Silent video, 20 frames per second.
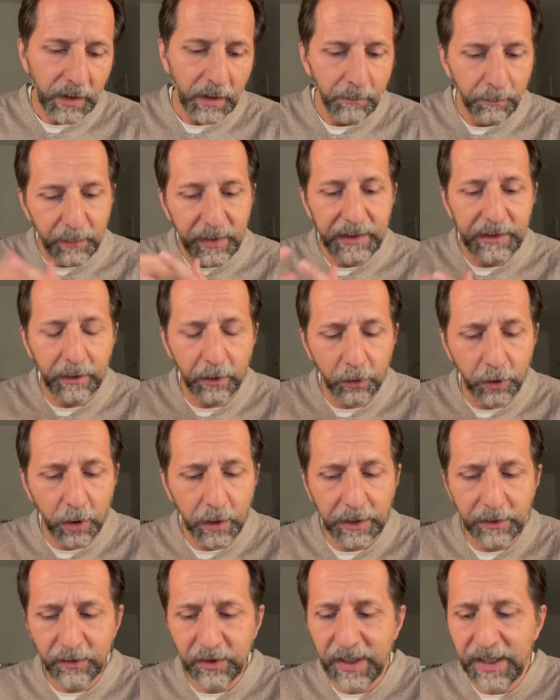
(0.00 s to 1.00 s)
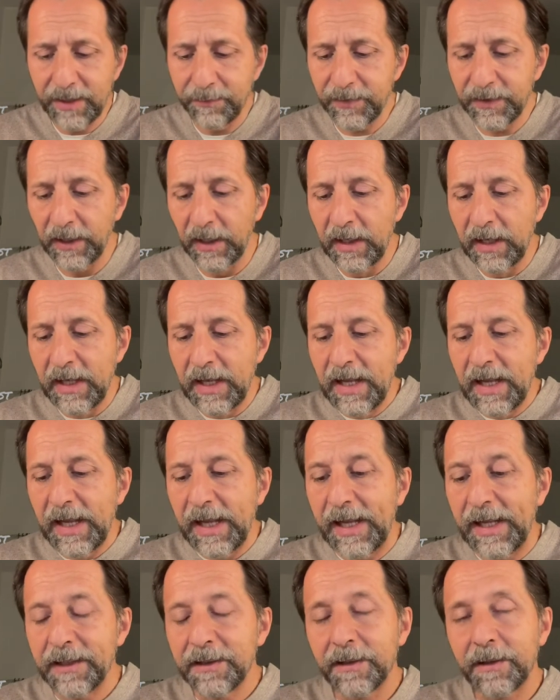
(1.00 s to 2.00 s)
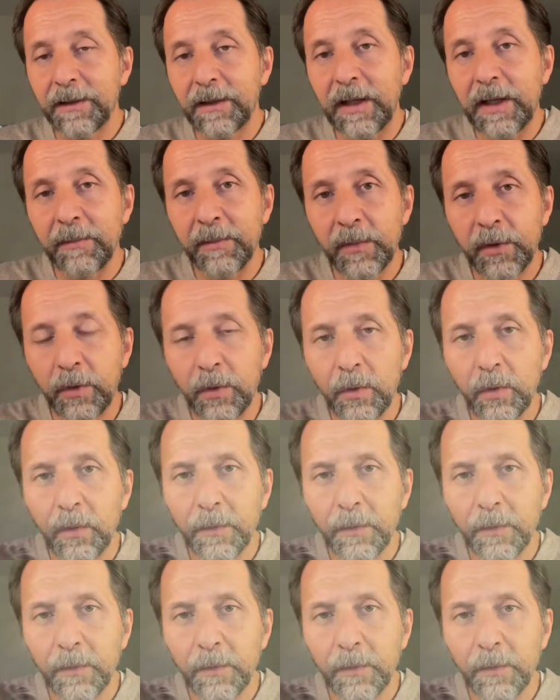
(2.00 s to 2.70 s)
Peter, John, and James, asked them to